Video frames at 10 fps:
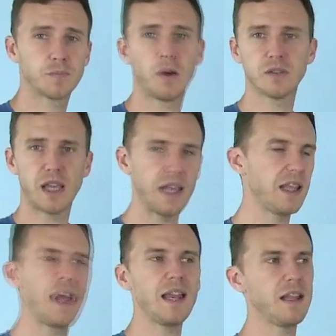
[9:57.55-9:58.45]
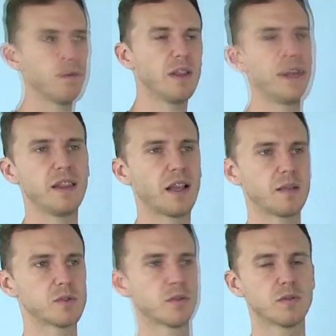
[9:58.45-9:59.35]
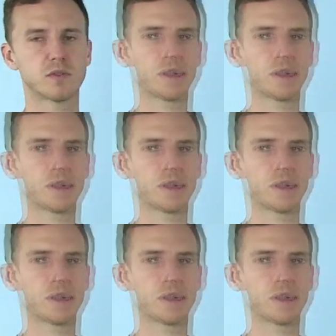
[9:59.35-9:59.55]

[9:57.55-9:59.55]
post anything that